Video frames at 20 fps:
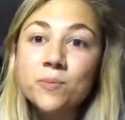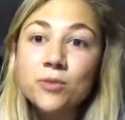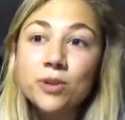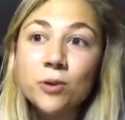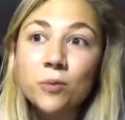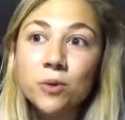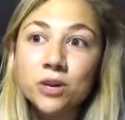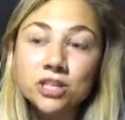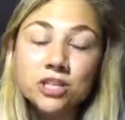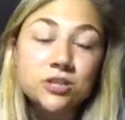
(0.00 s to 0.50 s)

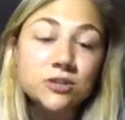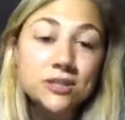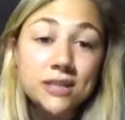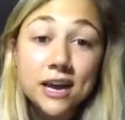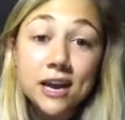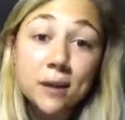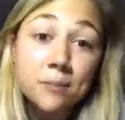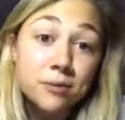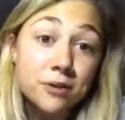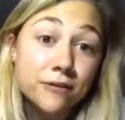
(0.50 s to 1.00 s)
once you
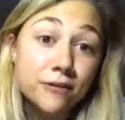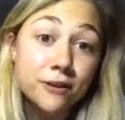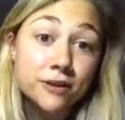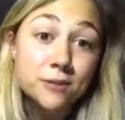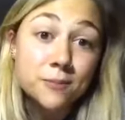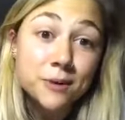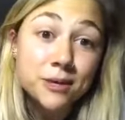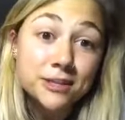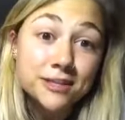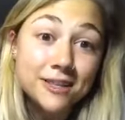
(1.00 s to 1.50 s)
sign up your
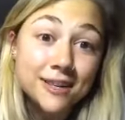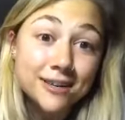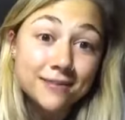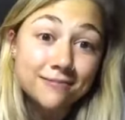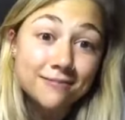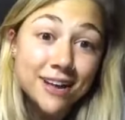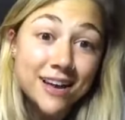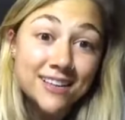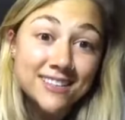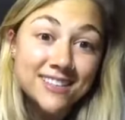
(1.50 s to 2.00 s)
first person,
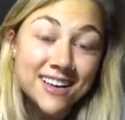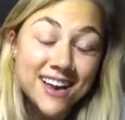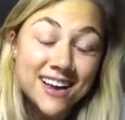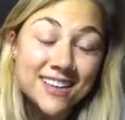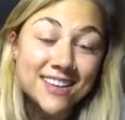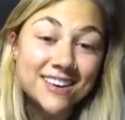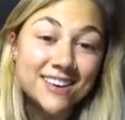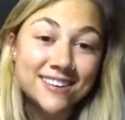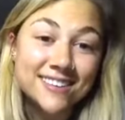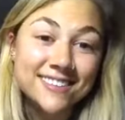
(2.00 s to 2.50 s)
I'll
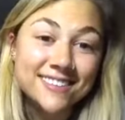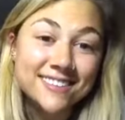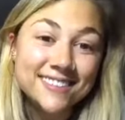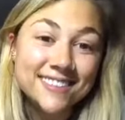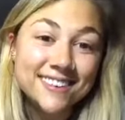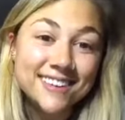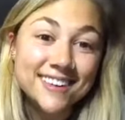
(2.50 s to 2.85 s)
send you